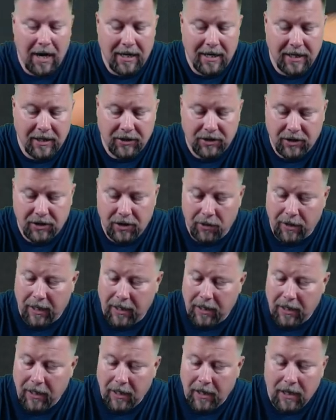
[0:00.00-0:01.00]
into it.
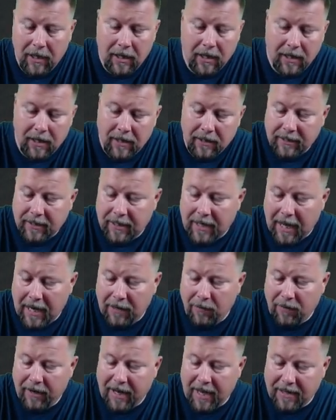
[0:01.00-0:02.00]

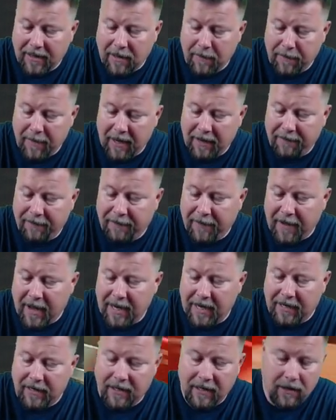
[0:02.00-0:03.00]
Tonight we got the big
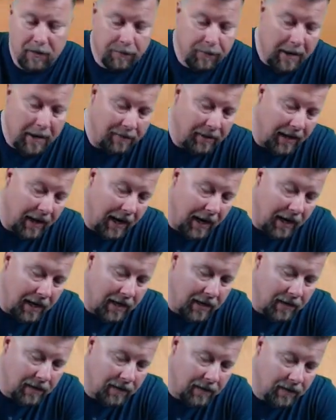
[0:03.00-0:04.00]
fight. It'll probably
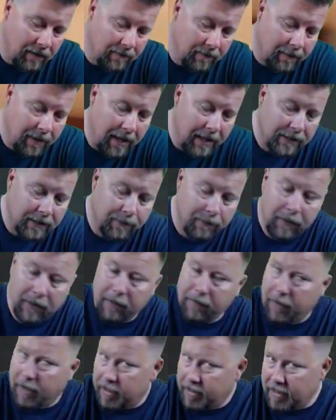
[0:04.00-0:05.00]
air possibly
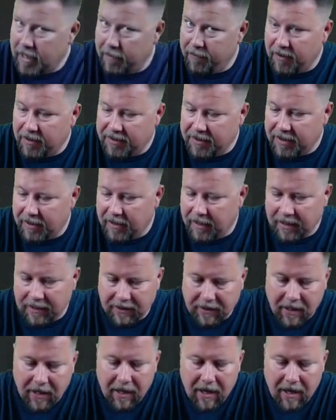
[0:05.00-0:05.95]
by the time you see this.